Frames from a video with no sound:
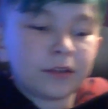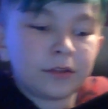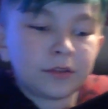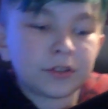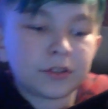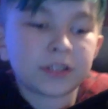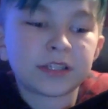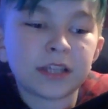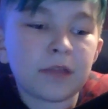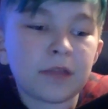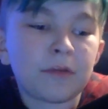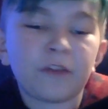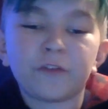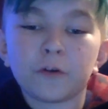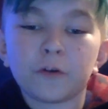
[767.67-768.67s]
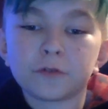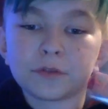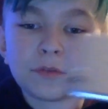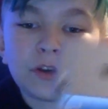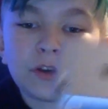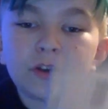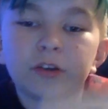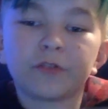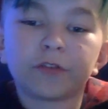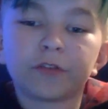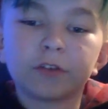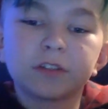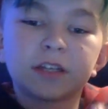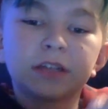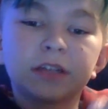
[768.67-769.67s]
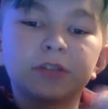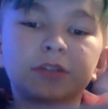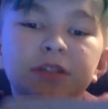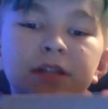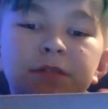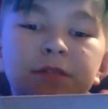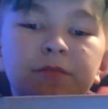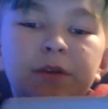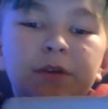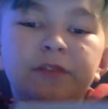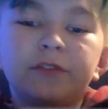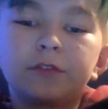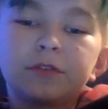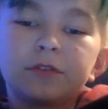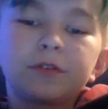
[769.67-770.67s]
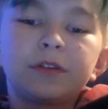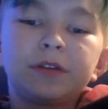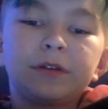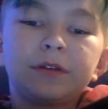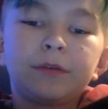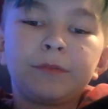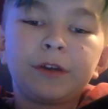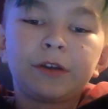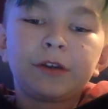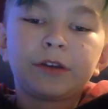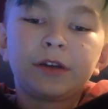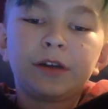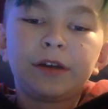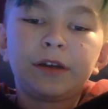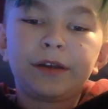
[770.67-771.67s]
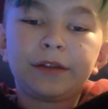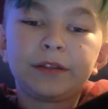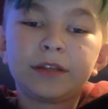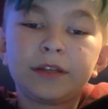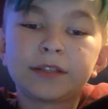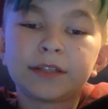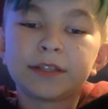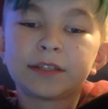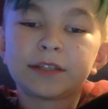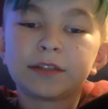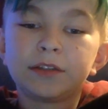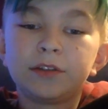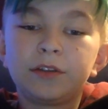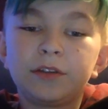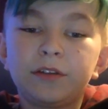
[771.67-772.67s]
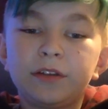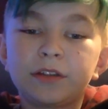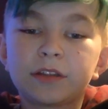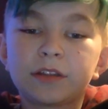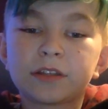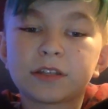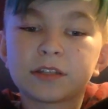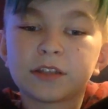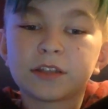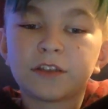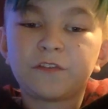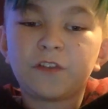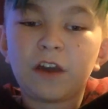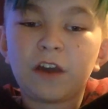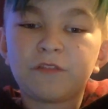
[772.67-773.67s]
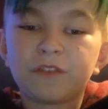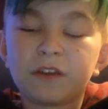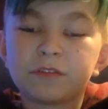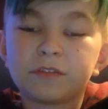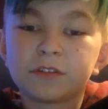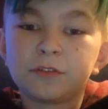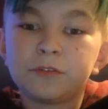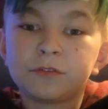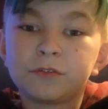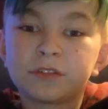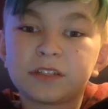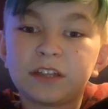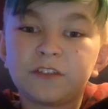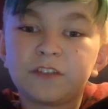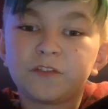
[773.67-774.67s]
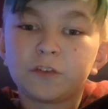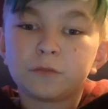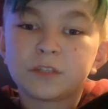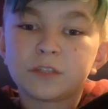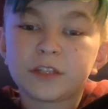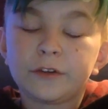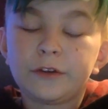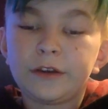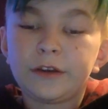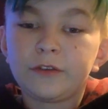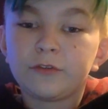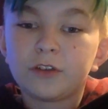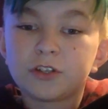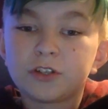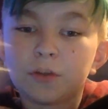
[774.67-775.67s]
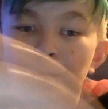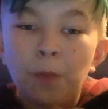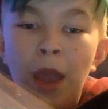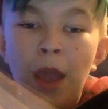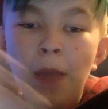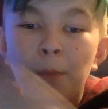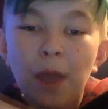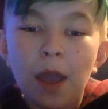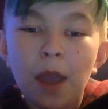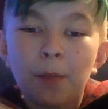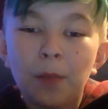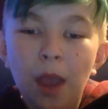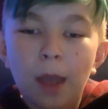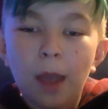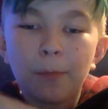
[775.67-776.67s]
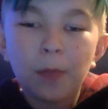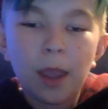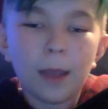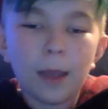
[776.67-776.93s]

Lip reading: say my phone's America for a second. Just say that my phone's in America, and this is like 5,000 nukes sent from Syria and Russia. Bam, bam, bam, bam.